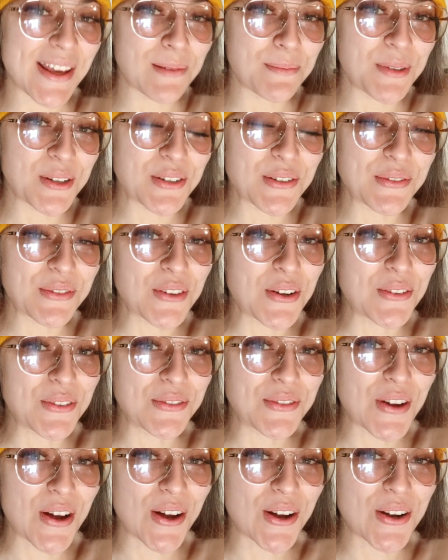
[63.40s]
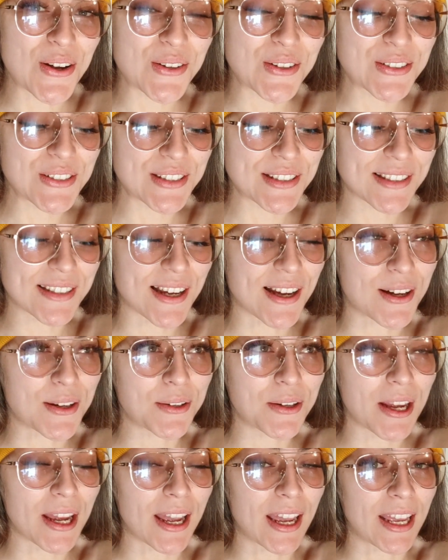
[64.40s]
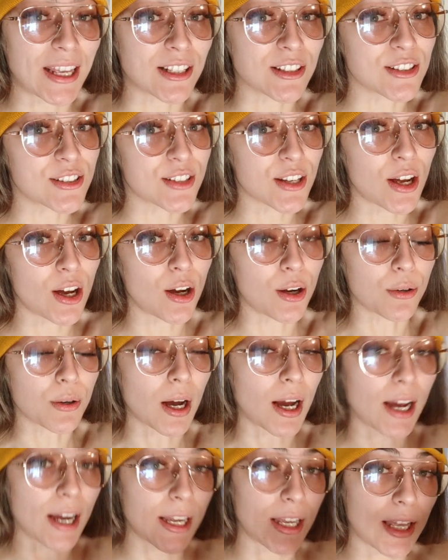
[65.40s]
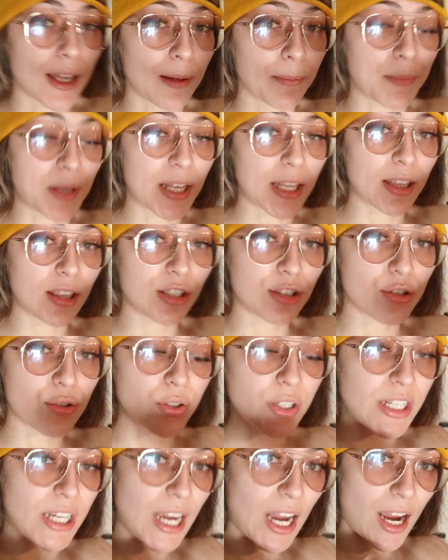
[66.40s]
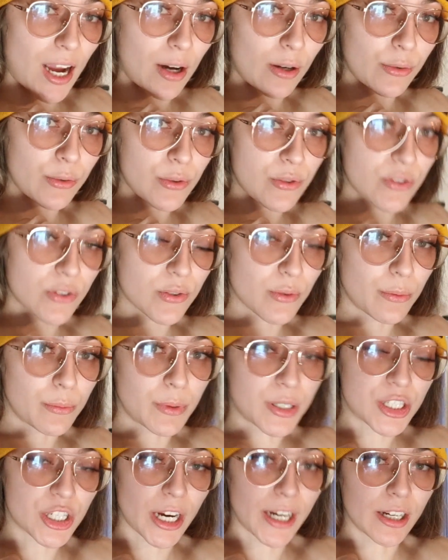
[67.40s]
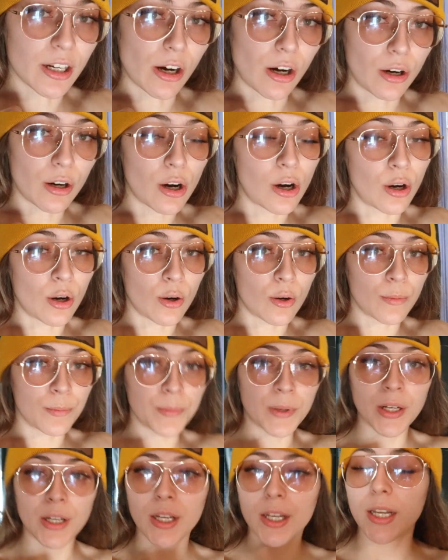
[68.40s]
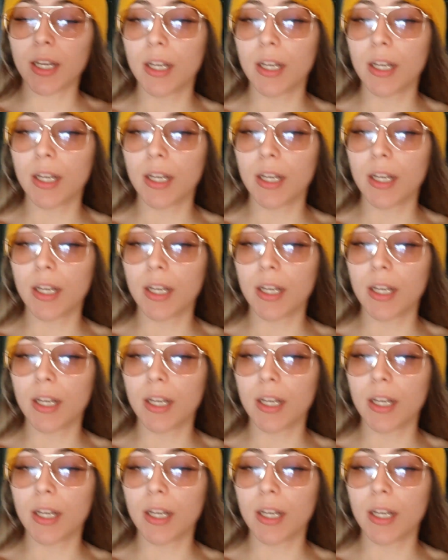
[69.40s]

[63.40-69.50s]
Hey, beautiful folks. Okay, so I am in the tree house, which I call home.